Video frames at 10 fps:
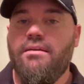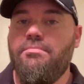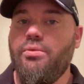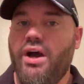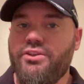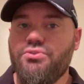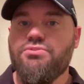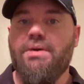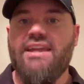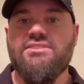
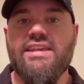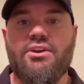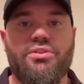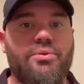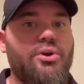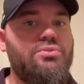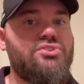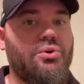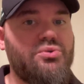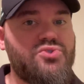BYU's minus 8 on the road,
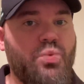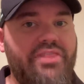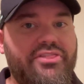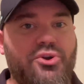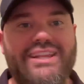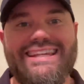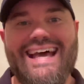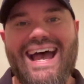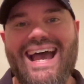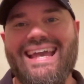totals
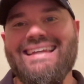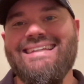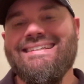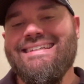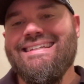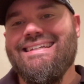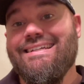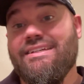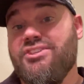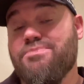139.
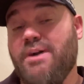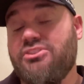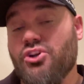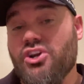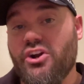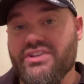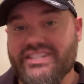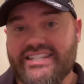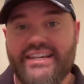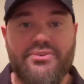And despite their current
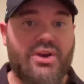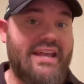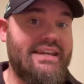skid right